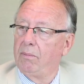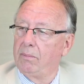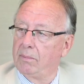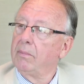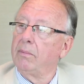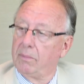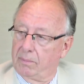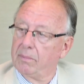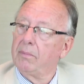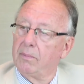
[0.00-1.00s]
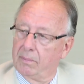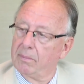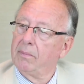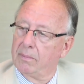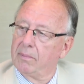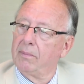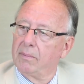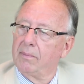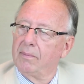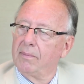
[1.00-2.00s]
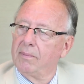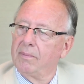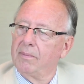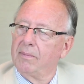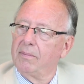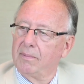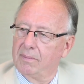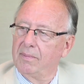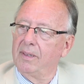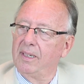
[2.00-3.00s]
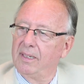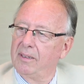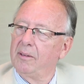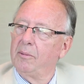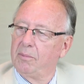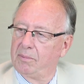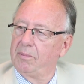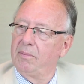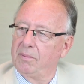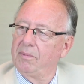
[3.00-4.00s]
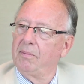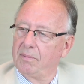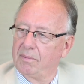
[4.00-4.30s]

our guests. And at the same time, it helps us to develop an